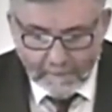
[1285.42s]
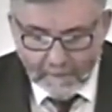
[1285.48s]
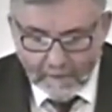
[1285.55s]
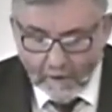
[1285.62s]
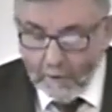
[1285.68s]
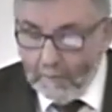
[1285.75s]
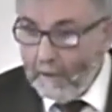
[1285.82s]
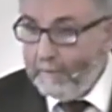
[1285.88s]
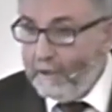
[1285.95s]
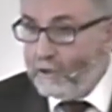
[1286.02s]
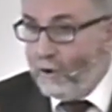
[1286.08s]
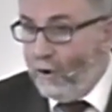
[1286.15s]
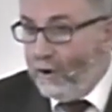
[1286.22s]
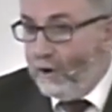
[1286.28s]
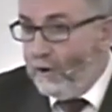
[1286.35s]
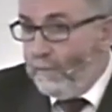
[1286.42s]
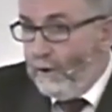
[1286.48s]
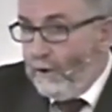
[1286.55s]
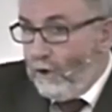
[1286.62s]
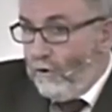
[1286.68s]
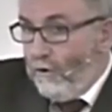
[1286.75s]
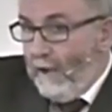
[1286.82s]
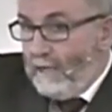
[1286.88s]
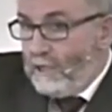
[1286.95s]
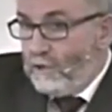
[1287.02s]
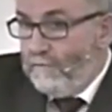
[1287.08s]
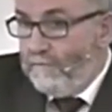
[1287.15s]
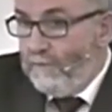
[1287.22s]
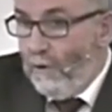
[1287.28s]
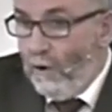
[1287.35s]
Now, he may be talking about Christ
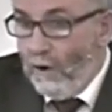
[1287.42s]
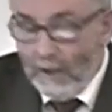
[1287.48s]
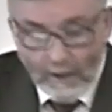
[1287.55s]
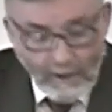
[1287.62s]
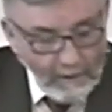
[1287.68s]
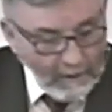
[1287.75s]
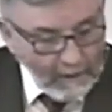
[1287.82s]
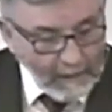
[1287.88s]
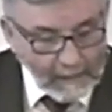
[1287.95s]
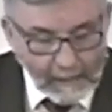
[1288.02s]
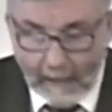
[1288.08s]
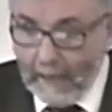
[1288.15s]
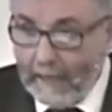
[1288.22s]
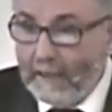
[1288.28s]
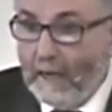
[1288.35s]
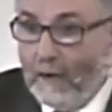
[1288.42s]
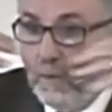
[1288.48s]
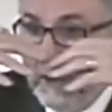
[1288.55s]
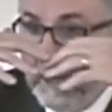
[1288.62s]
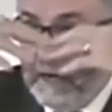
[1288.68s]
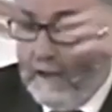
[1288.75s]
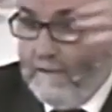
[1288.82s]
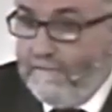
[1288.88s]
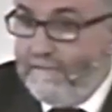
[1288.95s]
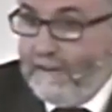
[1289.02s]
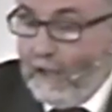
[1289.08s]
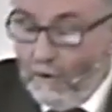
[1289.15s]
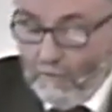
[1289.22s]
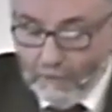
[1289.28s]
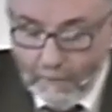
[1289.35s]
falling like lightning when he
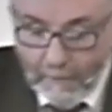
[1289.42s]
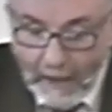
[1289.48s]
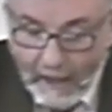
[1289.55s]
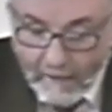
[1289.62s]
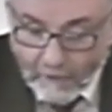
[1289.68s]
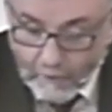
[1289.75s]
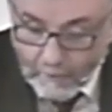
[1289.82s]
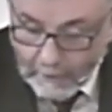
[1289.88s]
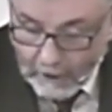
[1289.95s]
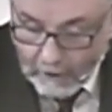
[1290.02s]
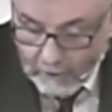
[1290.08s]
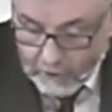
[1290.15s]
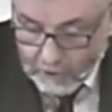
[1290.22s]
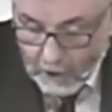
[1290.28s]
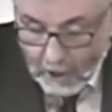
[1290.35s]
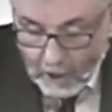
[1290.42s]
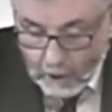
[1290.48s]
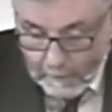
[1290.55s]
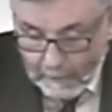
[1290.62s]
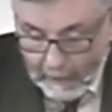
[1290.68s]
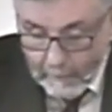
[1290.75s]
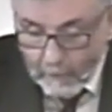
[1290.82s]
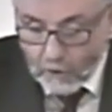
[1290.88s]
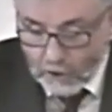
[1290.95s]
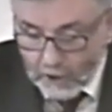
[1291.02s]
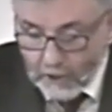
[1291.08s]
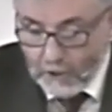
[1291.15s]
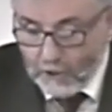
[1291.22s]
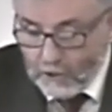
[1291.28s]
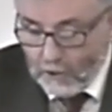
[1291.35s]
fell from heaven, because the Bible
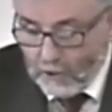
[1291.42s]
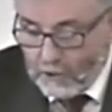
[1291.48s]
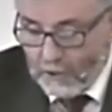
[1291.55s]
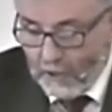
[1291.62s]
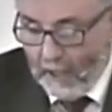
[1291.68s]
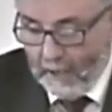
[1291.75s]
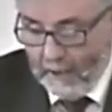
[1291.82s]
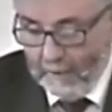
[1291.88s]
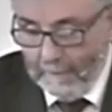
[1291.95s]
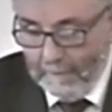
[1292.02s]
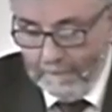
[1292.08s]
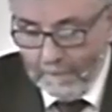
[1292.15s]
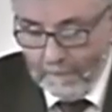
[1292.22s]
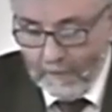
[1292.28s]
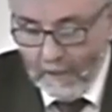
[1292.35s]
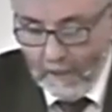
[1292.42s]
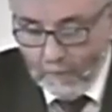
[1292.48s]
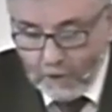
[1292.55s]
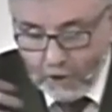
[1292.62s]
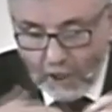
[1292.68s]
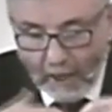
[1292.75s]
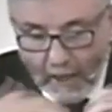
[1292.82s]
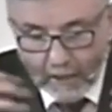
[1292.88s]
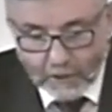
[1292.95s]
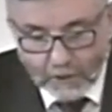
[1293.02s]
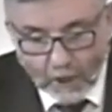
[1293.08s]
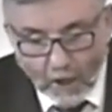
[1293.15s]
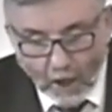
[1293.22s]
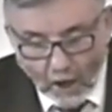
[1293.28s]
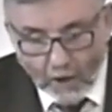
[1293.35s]
teaches us that. He was cast
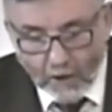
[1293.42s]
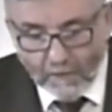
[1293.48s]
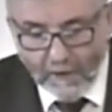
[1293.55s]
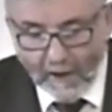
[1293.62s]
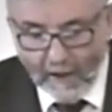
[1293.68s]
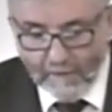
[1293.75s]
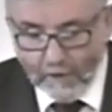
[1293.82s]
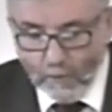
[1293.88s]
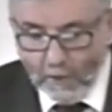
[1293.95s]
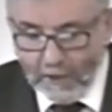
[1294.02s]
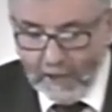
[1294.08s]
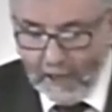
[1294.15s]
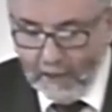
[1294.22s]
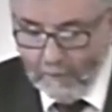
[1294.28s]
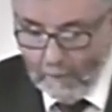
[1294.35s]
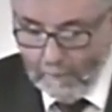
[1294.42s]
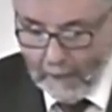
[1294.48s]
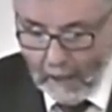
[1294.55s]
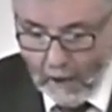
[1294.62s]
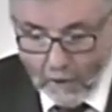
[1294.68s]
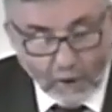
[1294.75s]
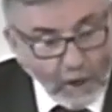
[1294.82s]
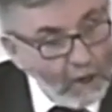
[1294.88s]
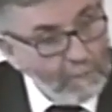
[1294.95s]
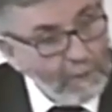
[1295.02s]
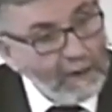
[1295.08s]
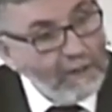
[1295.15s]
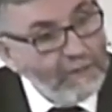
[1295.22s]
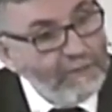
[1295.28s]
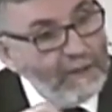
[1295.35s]
out of heaven when he rebelled. But
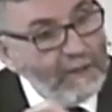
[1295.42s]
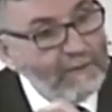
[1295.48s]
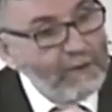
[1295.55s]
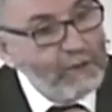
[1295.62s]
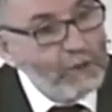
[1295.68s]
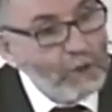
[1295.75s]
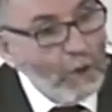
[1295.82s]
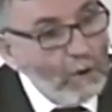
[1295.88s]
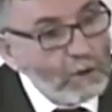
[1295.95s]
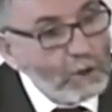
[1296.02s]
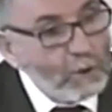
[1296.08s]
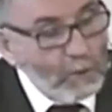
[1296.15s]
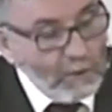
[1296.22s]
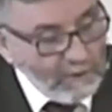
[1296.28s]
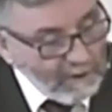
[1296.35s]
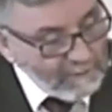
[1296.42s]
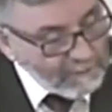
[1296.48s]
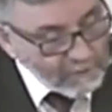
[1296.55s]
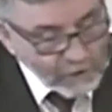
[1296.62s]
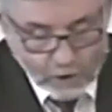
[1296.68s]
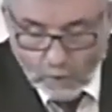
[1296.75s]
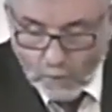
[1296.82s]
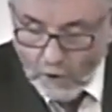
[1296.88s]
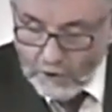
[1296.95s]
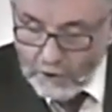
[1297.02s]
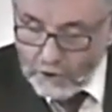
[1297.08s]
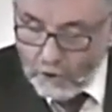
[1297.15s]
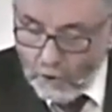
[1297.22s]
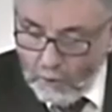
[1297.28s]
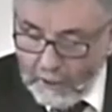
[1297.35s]
I think this is also a reference to what is
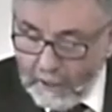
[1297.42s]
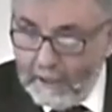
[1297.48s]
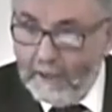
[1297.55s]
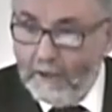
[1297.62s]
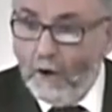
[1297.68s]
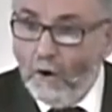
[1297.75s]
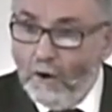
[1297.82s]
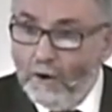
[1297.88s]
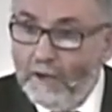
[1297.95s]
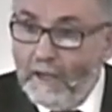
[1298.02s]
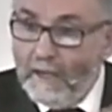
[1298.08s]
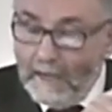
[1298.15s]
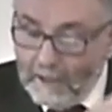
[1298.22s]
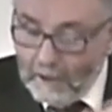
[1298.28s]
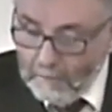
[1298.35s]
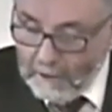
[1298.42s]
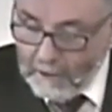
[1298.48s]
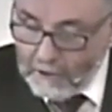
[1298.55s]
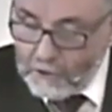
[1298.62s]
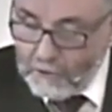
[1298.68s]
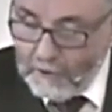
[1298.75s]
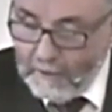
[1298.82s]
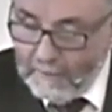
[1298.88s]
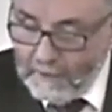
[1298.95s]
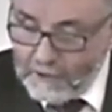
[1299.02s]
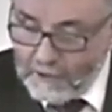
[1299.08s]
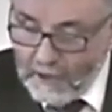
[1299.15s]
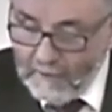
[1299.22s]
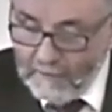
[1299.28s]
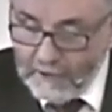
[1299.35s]
going on in the ministry of the
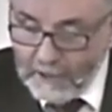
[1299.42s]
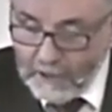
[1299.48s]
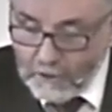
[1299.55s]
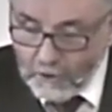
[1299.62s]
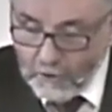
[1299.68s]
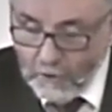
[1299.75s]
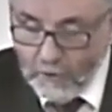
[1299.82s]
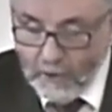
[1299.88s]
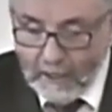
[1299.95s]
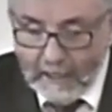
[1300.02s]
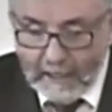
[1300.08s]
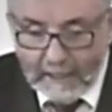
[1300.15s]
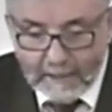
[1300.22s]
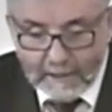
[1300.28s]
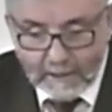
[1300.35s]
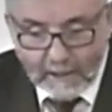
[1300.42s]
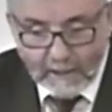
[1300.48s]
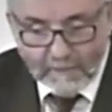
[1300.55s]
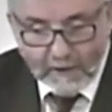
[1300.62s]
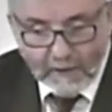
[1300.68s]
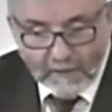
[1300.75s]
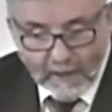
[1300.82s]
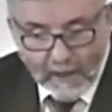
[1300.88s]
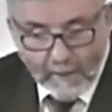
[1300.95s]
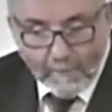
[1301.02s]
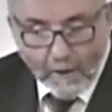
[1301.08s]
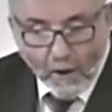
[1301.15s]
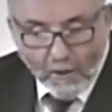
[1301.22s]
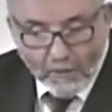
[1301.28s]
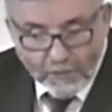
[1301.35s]
72. He is giving them
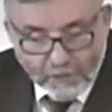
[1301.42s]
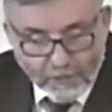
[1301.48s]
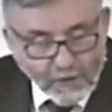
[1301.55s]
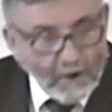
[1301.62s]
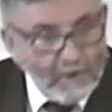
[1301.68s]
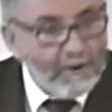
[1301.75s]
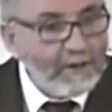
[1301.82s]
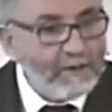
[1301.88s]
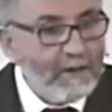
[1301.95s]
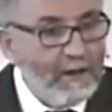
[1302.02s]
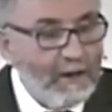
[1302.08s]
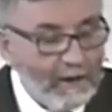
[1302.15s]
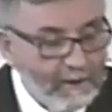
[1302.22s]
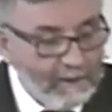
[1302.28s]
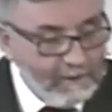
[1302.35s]
authority.